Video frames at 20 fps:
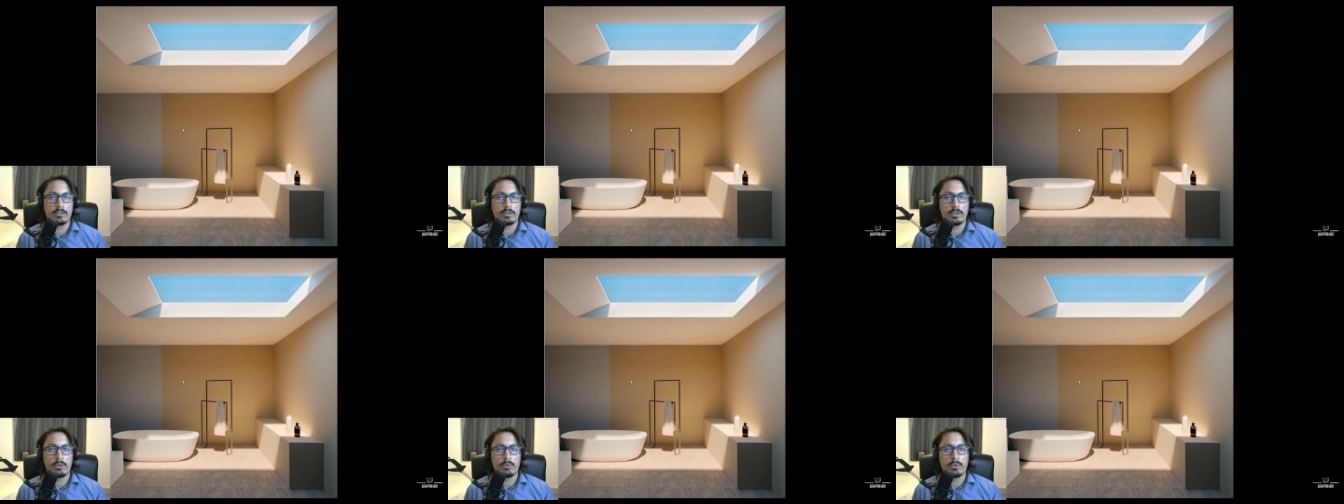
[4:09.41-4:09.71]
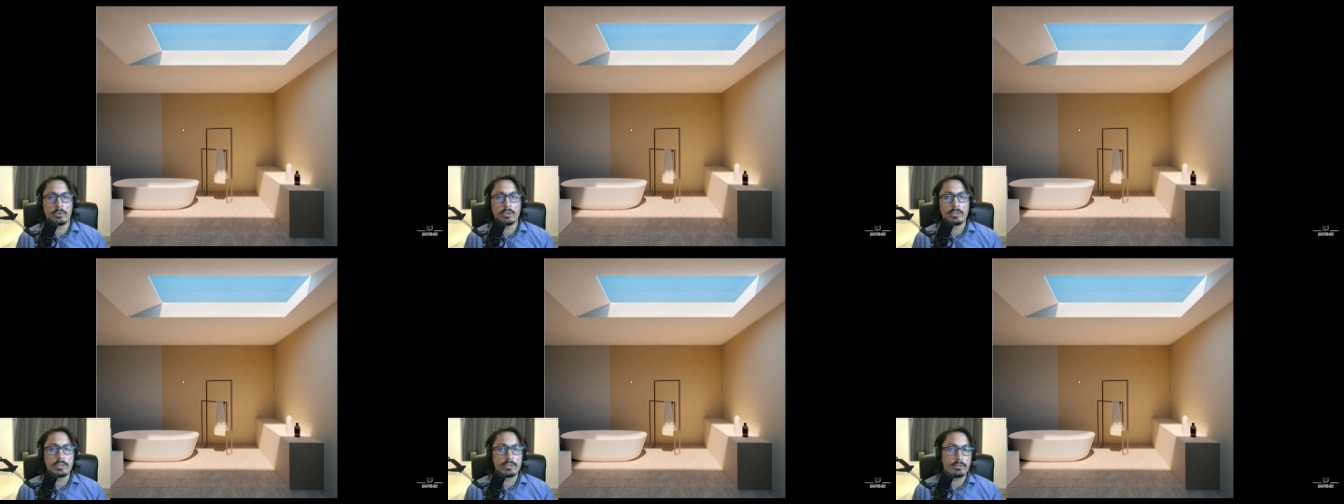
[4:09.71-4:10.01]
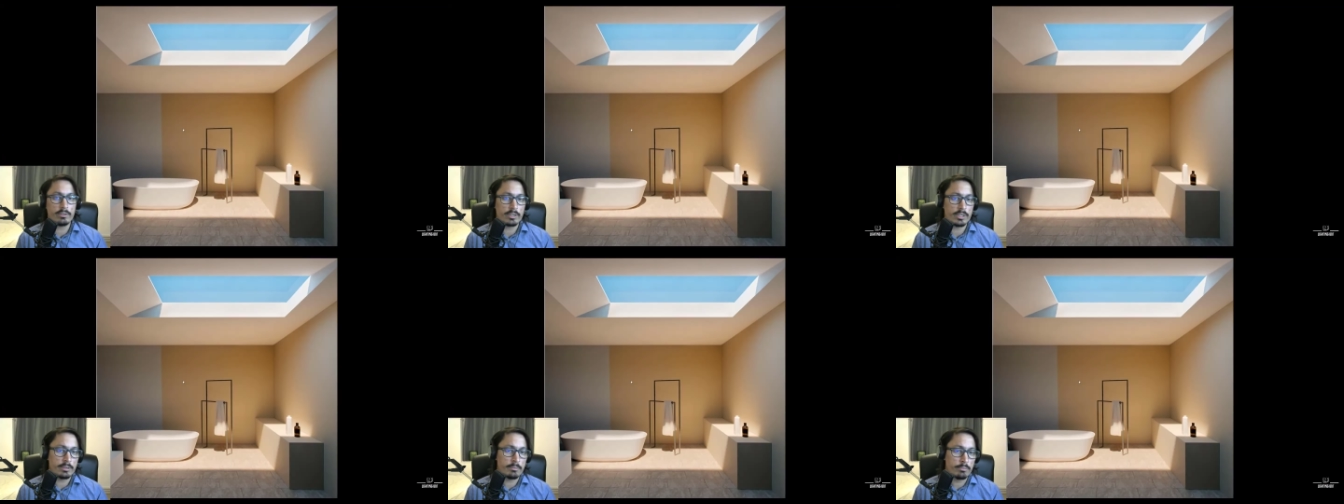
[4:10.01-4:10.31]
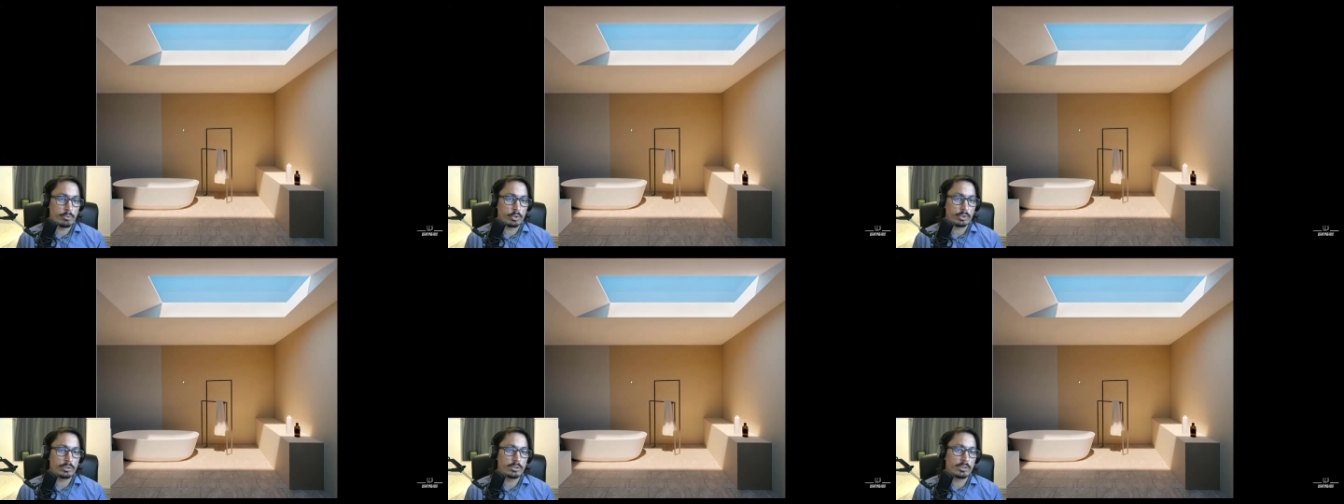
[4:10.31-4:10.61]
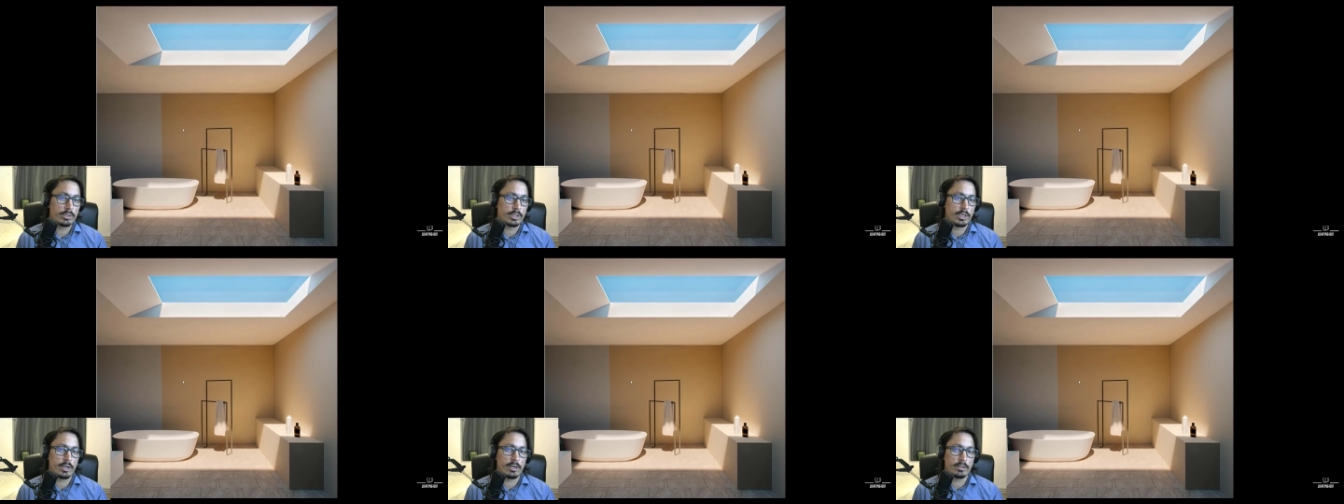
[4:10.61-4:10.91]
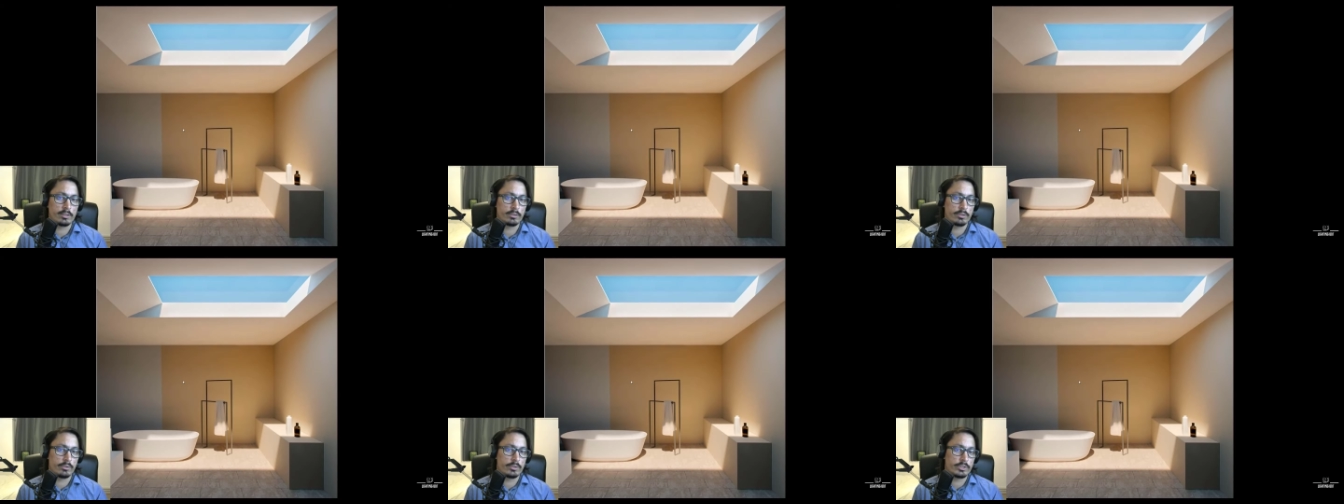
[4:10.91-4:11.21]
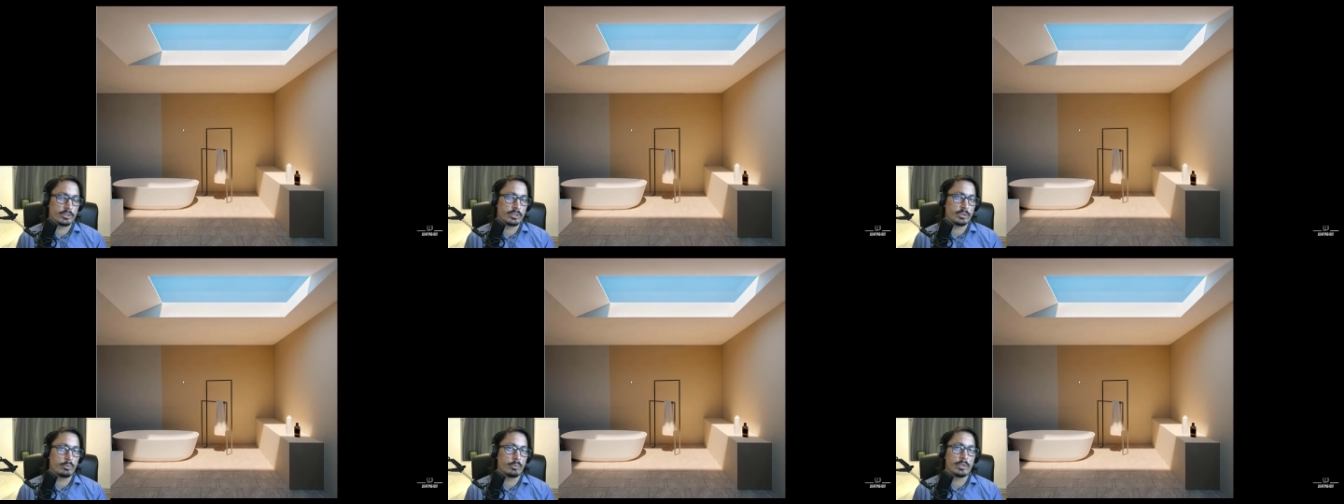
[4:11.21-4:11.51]
One important
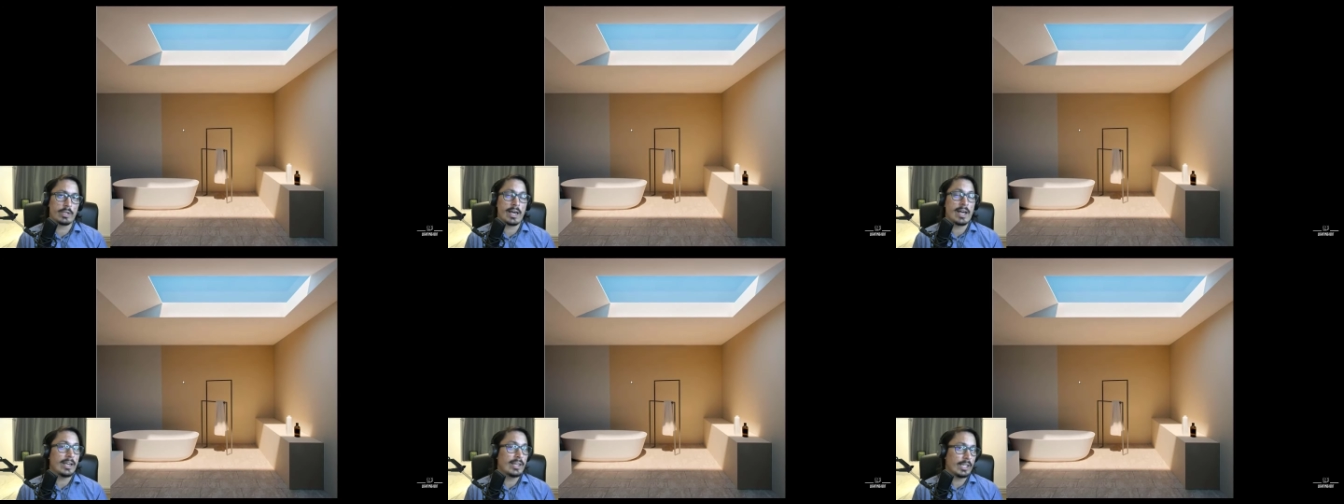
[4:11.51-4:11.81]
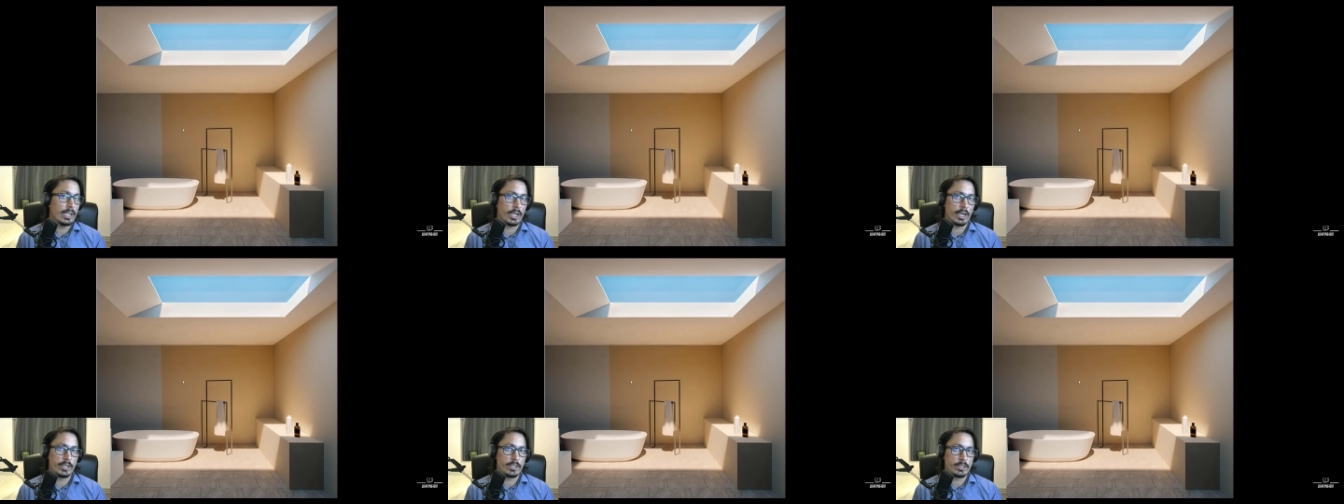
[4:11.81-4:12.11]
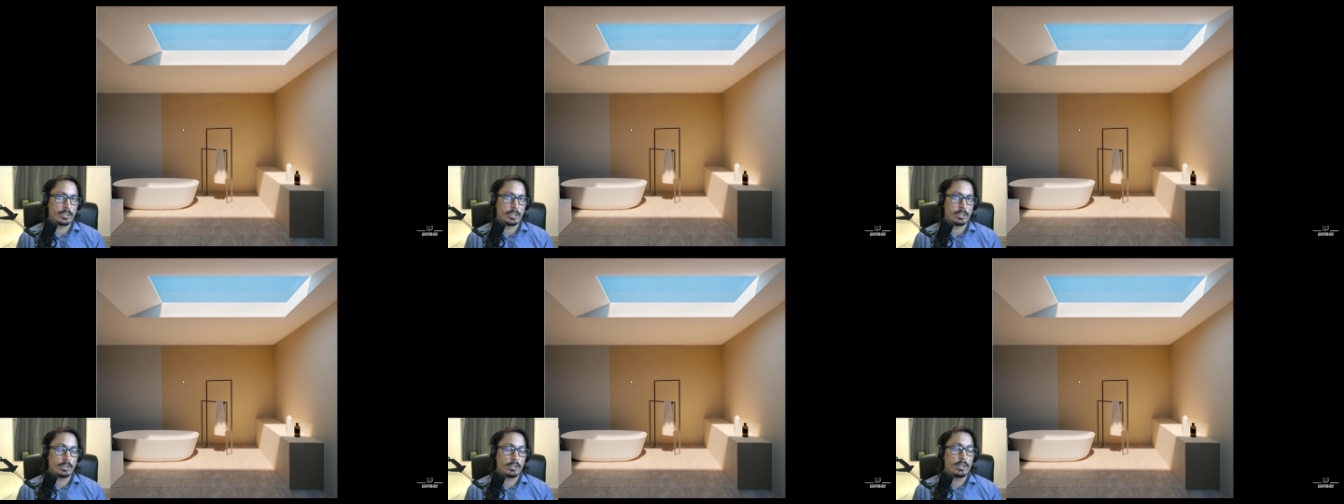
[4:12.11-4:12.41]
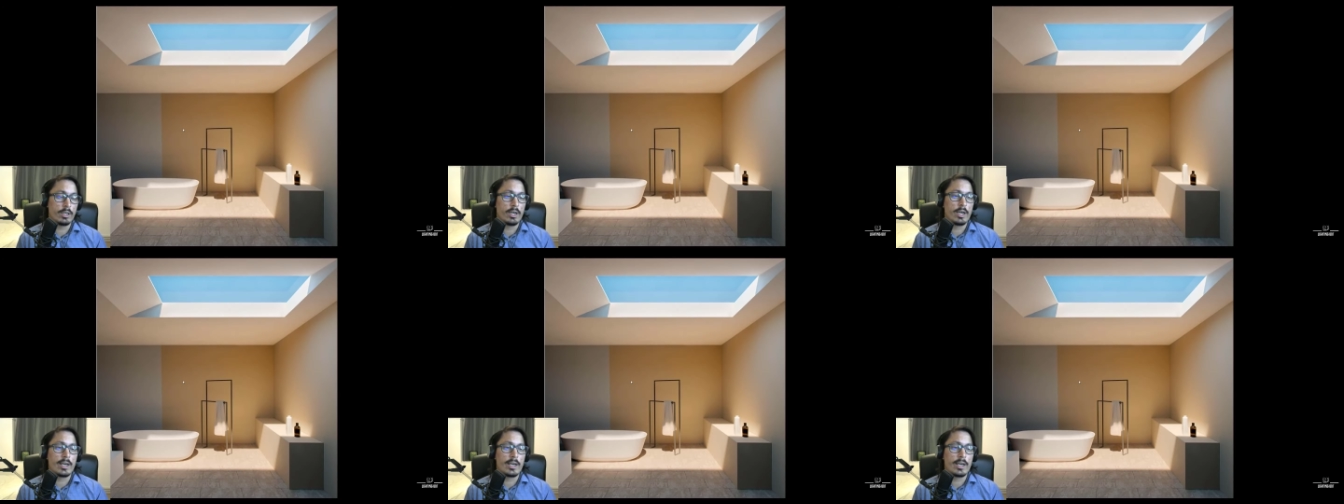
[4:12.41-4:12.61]
characteristic with any lighting